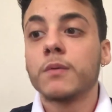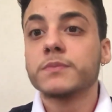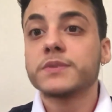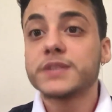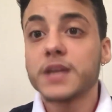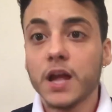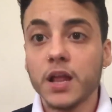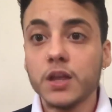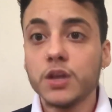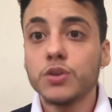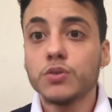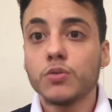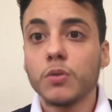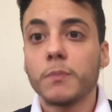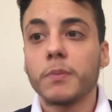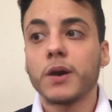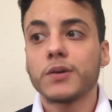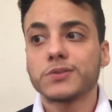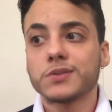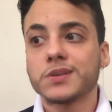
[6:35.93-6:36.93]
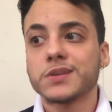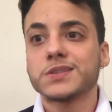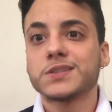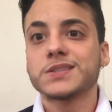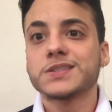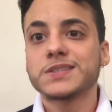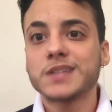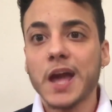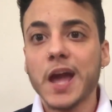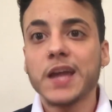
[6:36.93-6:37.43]
telling you about the
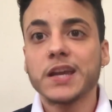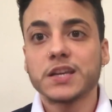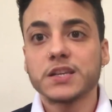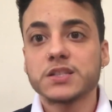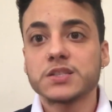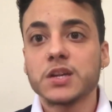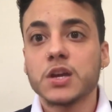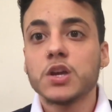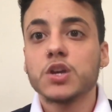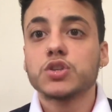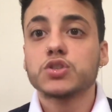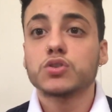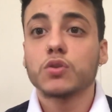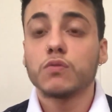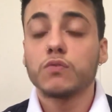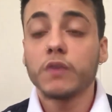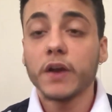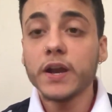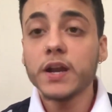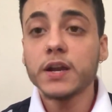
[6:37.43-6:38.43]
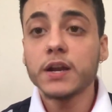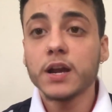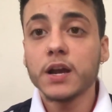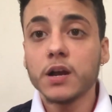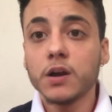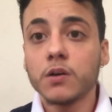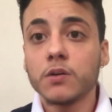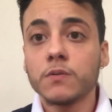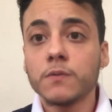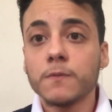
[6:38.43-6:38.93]
status. So right
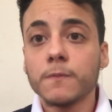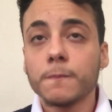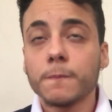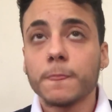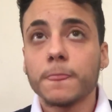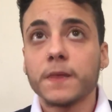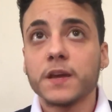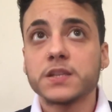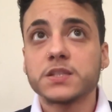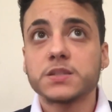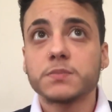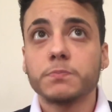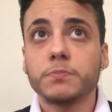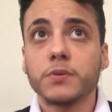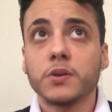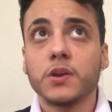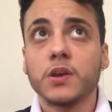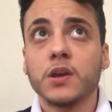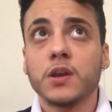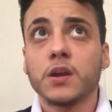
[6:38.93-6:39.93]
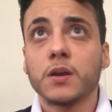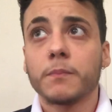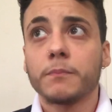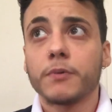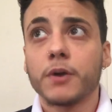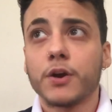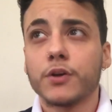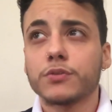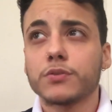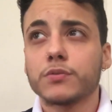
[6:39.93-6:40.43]
now, it's been
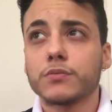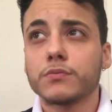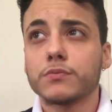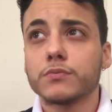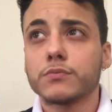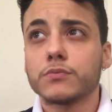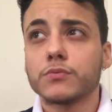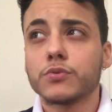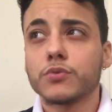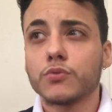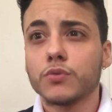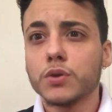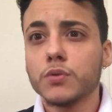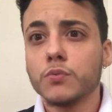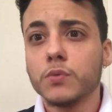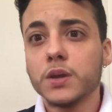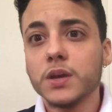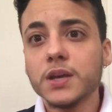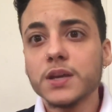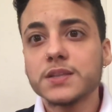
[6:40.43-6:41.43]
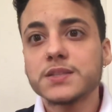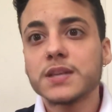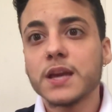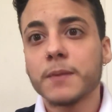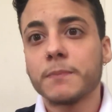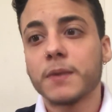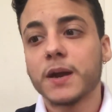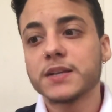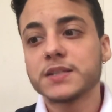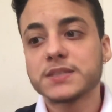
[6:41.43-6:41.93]
about 3 weeks,
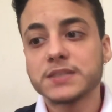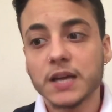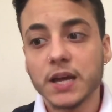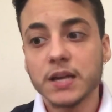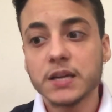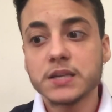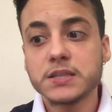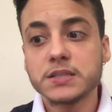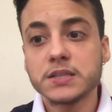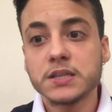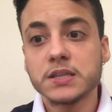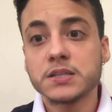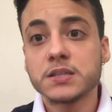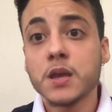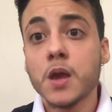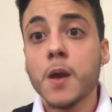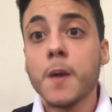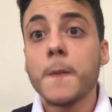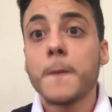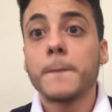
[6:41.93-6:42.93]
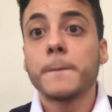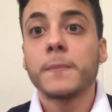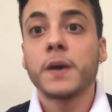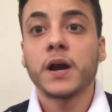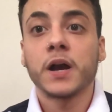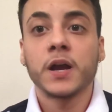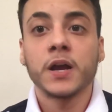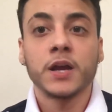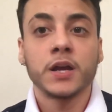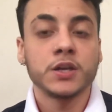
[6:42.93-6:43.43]
and my status is
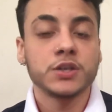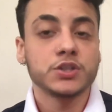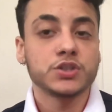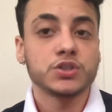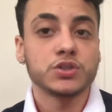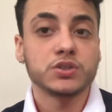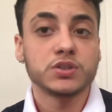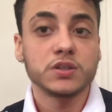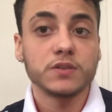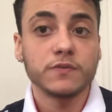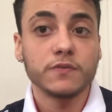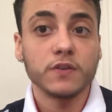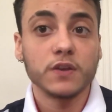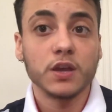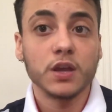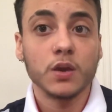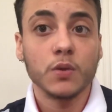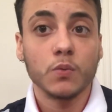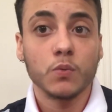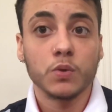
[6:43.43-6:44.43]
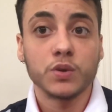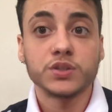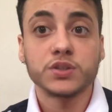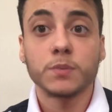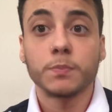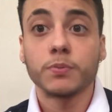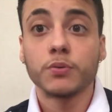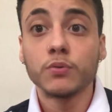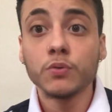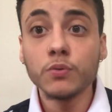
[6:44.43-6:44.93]
my certificate was
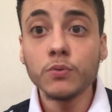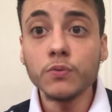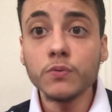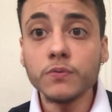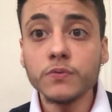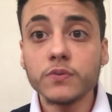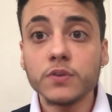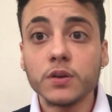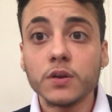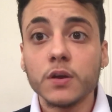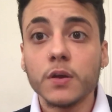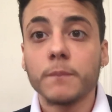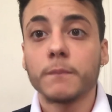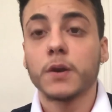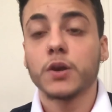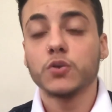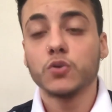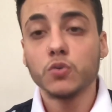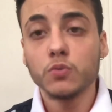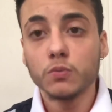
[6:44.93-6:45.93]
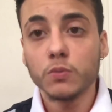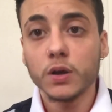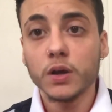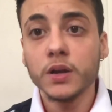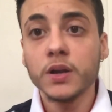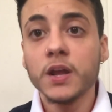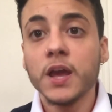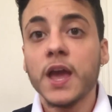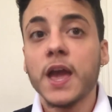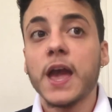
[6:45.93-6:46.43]
approved, my new
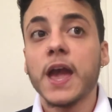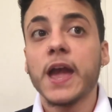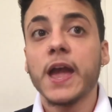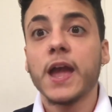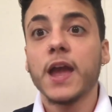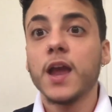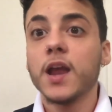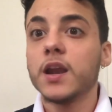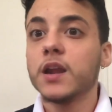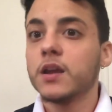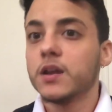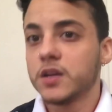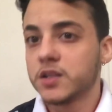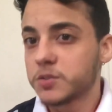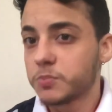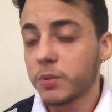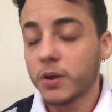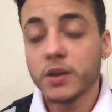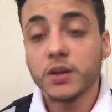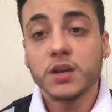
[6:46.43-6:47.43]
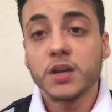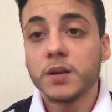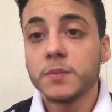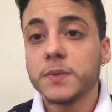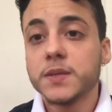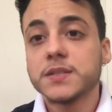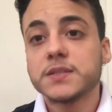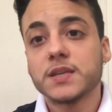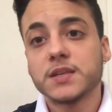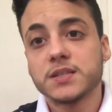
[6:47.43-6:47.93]
one, and it's probably going to
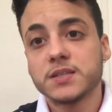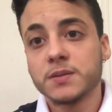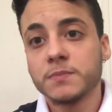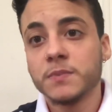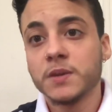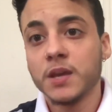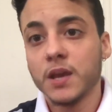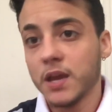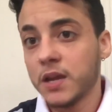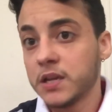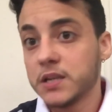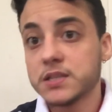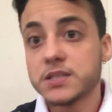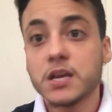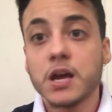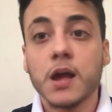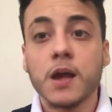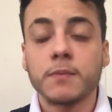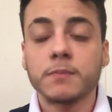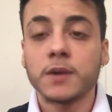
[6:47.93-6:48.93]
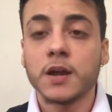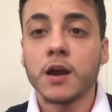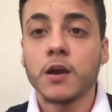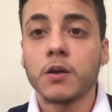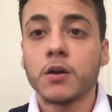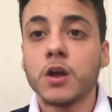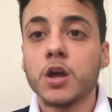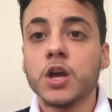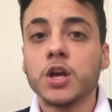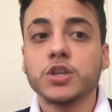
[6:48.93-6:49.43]
be sent to me anytime
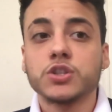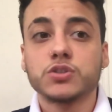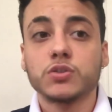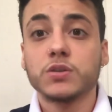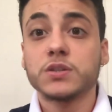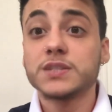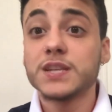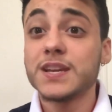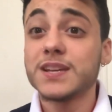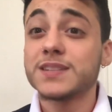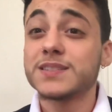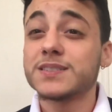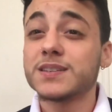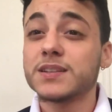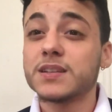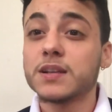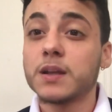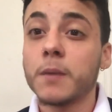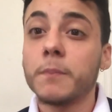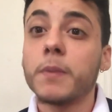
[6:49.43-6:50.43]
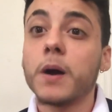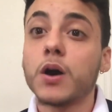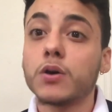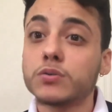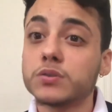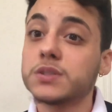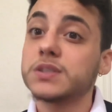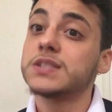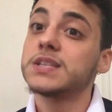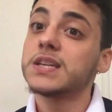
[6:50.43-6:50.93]
now. So it takes
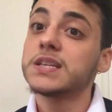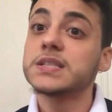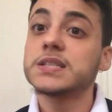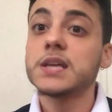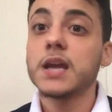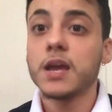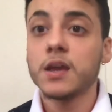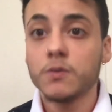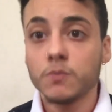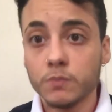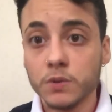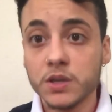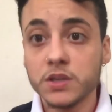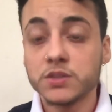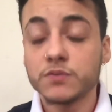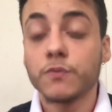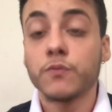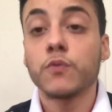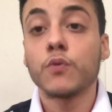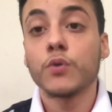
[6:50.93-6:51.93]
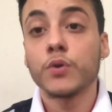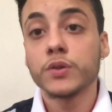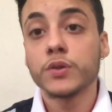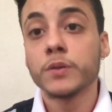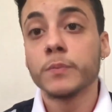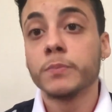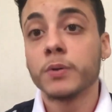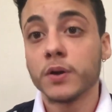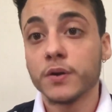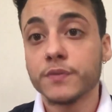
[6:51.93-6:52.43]
about 6 to 8 weeks for
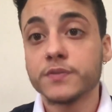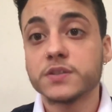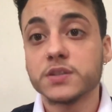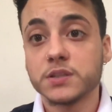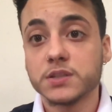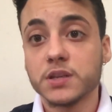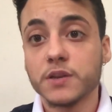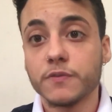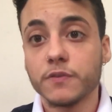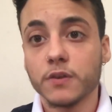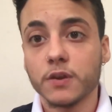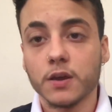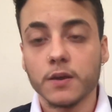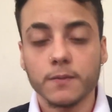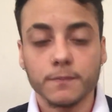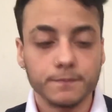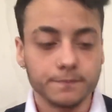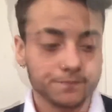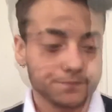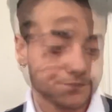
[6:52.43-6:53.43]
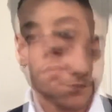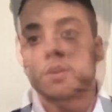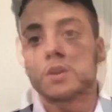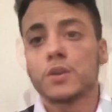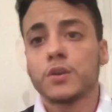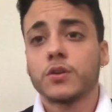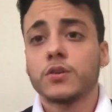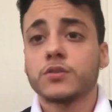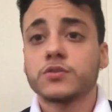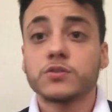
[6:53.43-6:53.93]
the birth certificate.
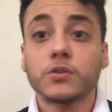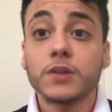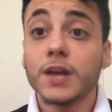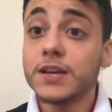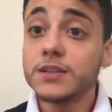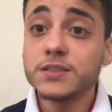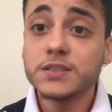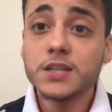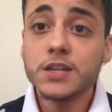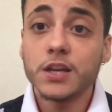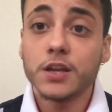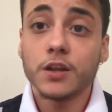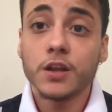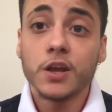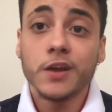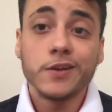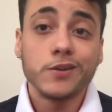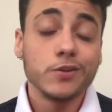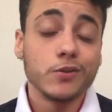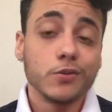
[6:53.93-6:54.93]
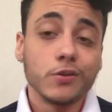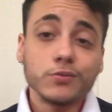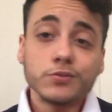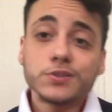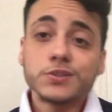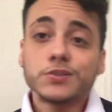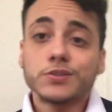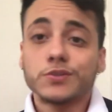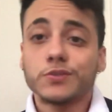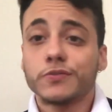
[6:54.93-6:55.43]
So that's it. You
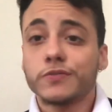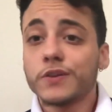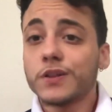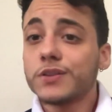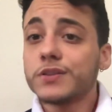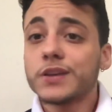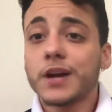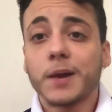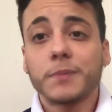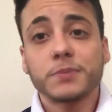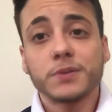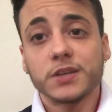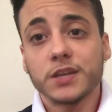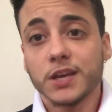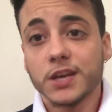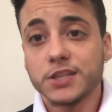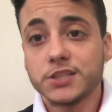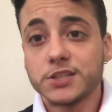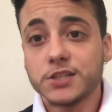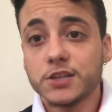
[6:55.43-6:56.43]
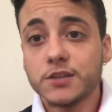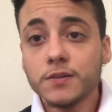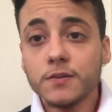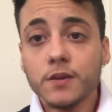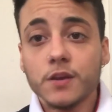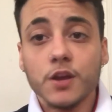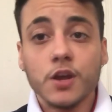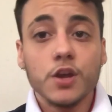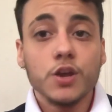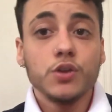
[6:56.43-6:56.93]
fill out the
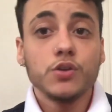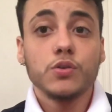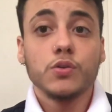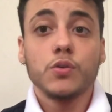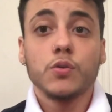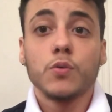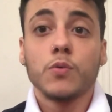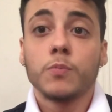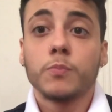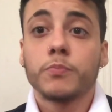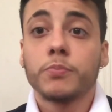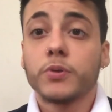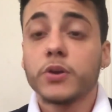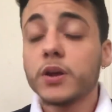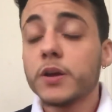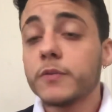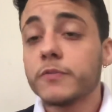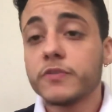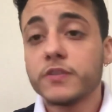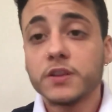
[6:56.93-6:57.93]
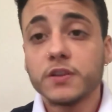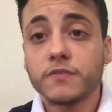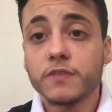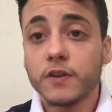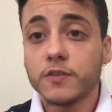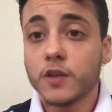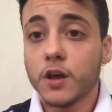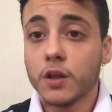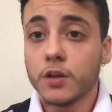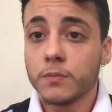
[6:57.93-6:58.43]
application, you bring a
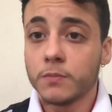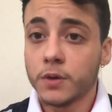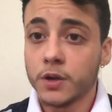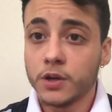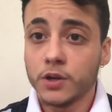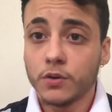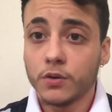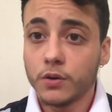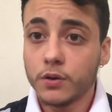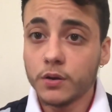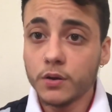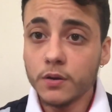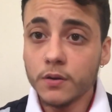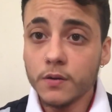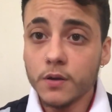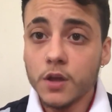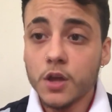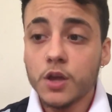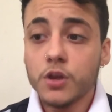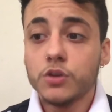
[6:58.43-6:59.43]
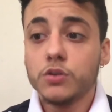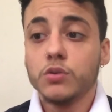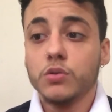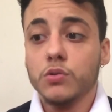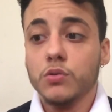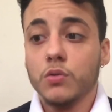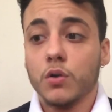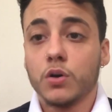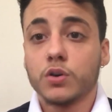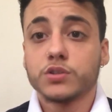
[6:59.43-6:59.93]
$55 money order,
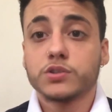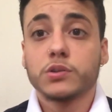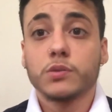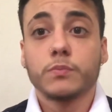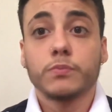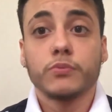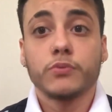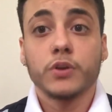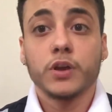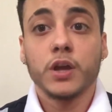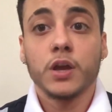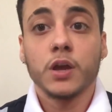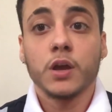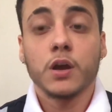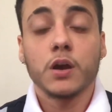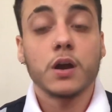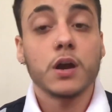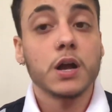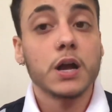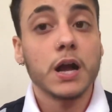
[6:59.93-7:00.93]
you also bring a